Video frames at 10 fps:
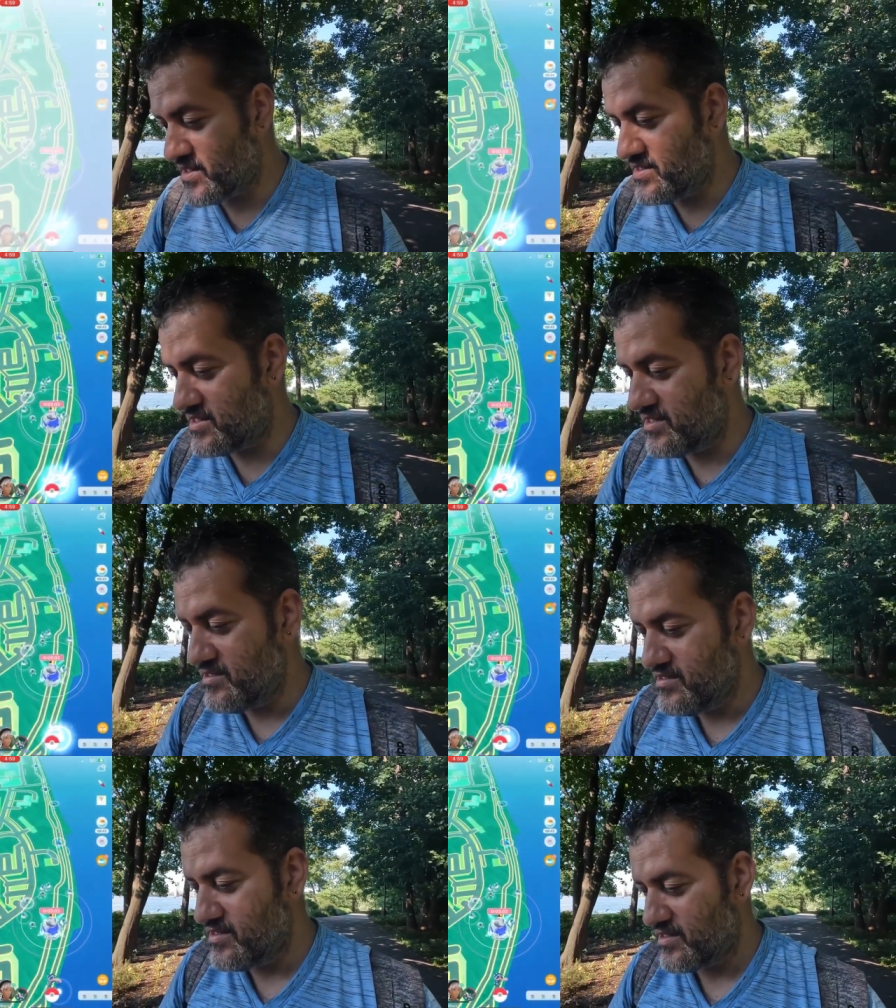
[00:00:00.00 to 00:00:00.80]
all these.
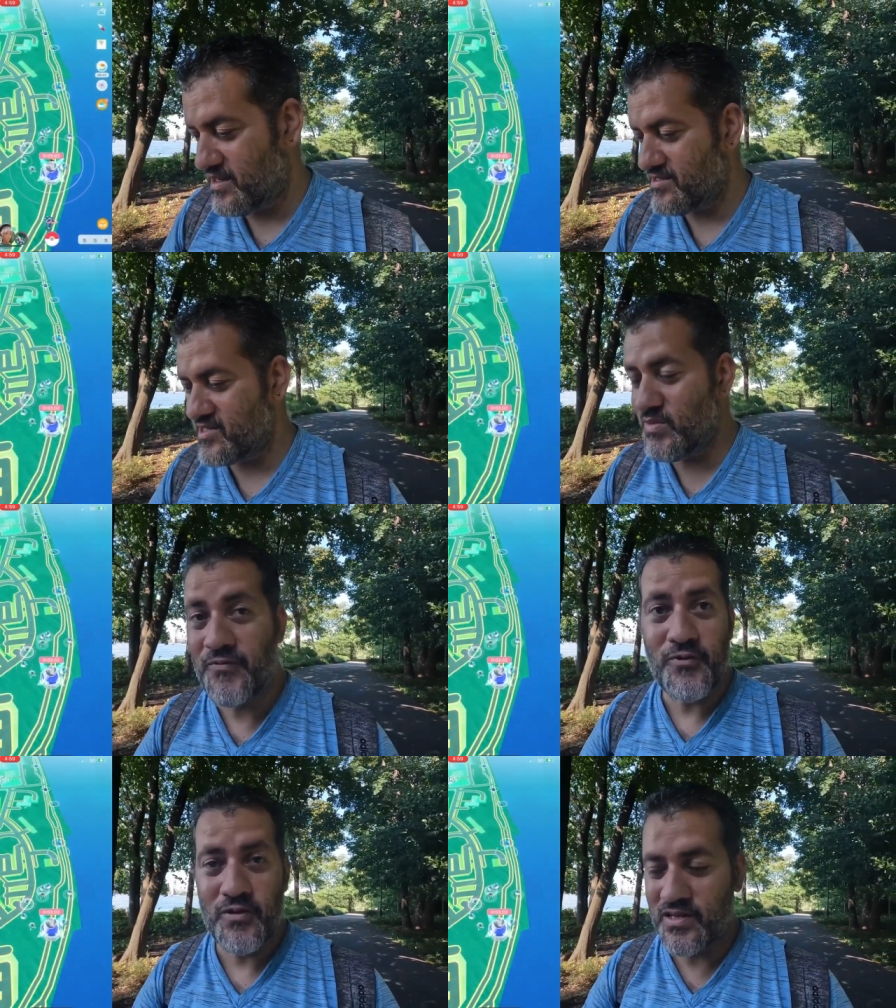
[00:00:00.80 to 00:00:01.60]
Plus to
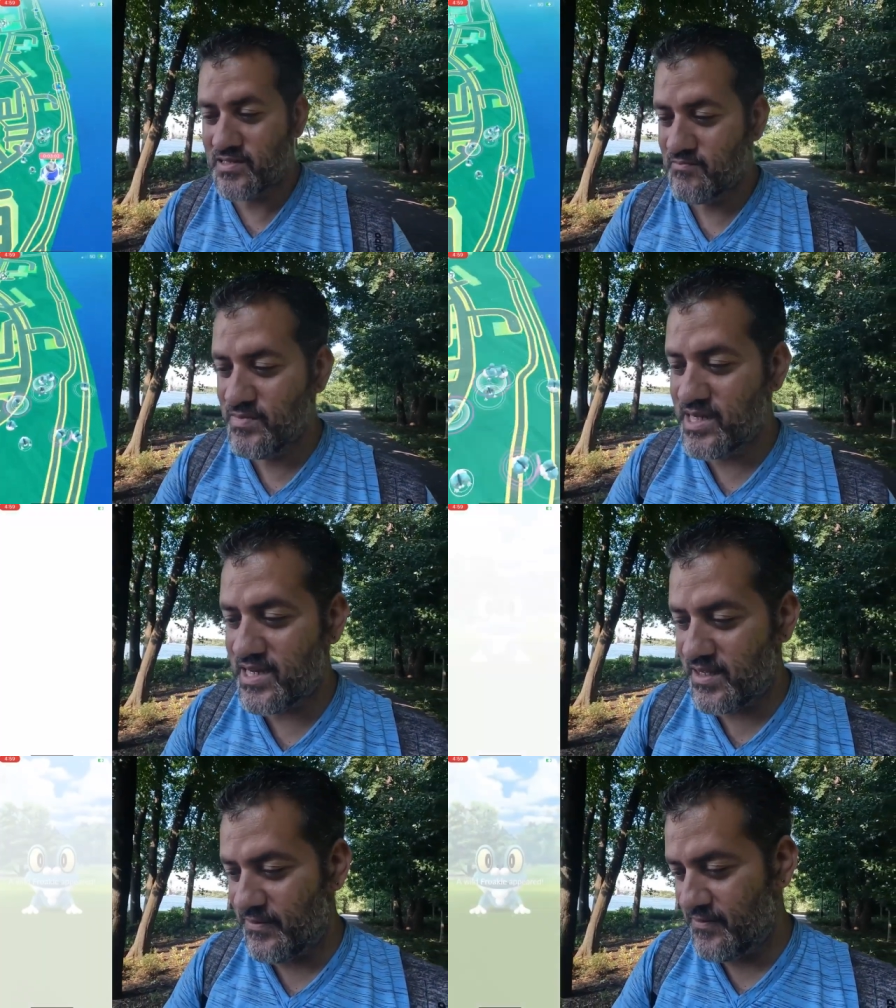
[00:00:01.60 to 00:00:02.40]
before, it's a
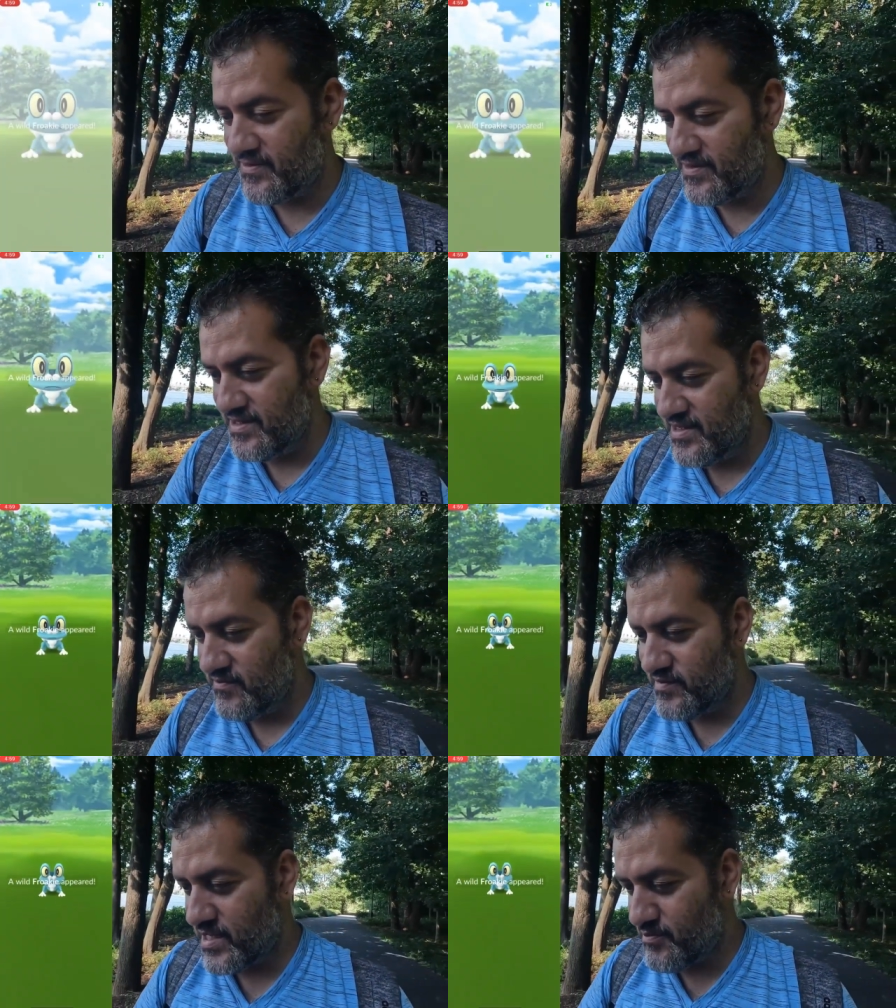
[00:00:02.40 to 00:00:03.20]
minute left.
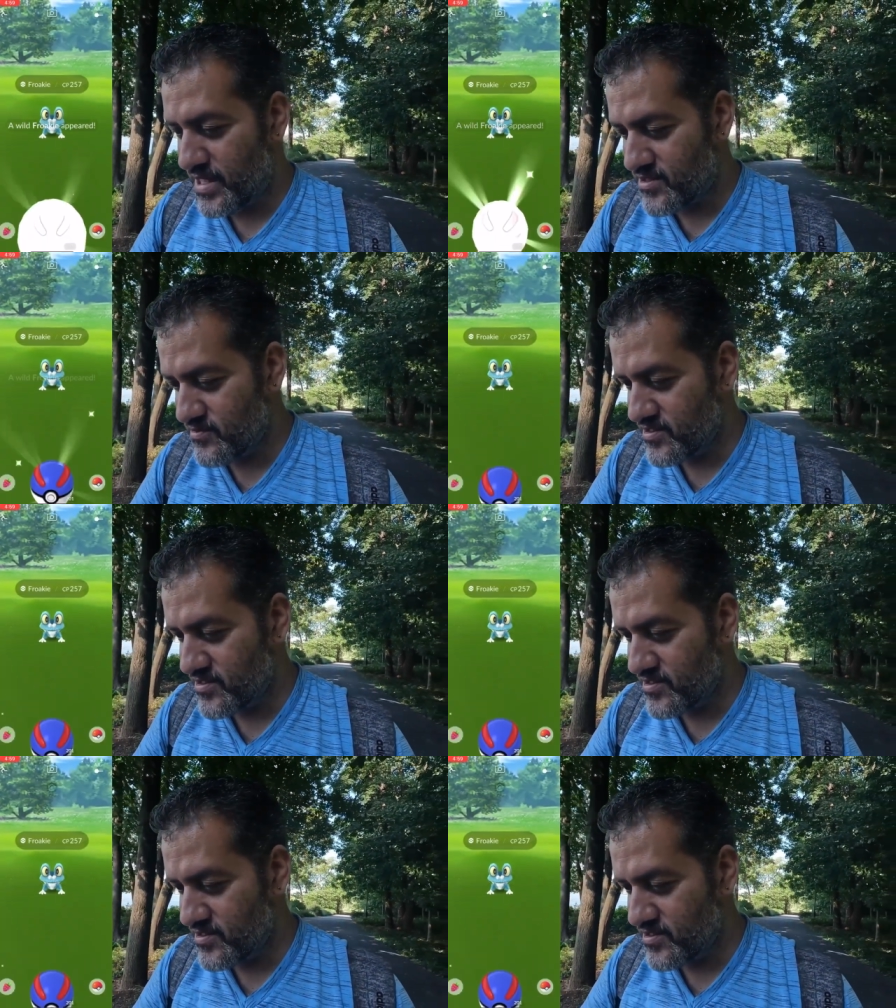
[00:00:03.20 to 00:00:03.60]
If we get back